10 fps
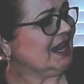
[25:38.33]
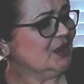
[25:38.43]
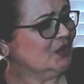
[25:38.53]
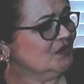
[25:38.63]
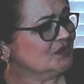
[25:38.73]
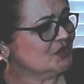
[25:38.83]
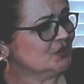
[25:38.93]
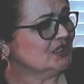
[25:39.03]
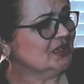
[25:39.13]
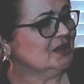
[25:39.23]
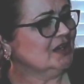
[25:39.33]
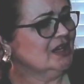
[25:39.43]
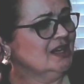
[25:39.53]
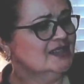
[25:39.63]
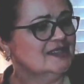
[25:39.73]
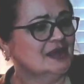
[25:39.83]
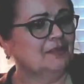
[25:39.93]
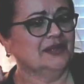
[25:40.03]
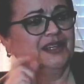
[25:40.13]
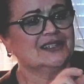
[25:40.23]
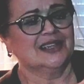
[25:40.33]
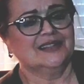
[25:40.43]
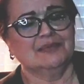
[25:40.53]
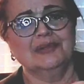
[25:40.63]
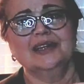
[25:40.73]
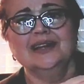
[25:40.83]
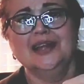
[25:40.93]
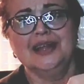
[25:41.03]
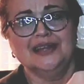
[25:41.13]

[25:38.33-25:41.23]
elves or little somethings and some little